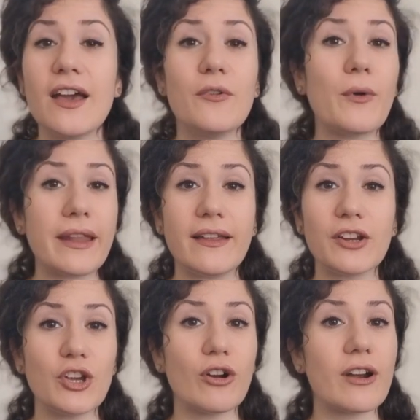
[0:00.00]
Whether
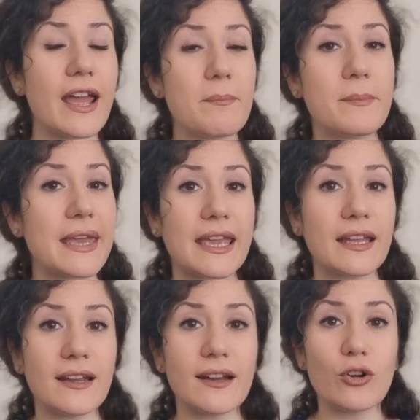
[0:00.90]
you're a
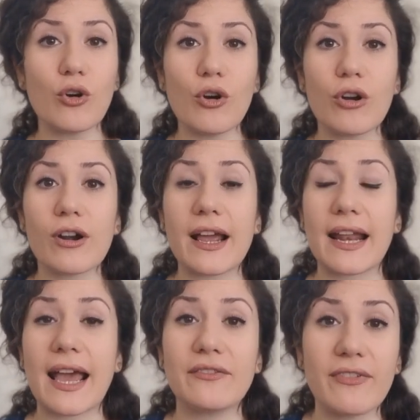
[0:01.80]
beginner or an
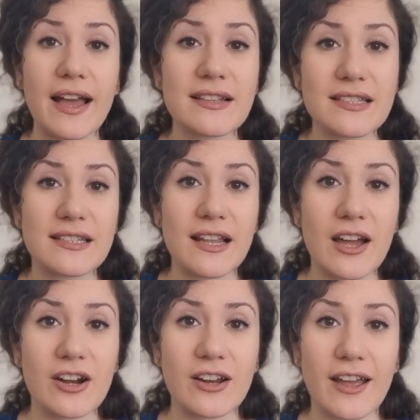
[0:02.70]
advanced
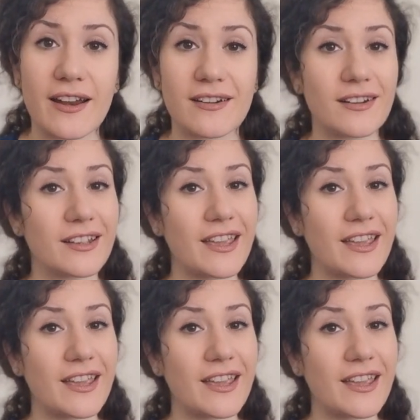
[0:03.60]
learner,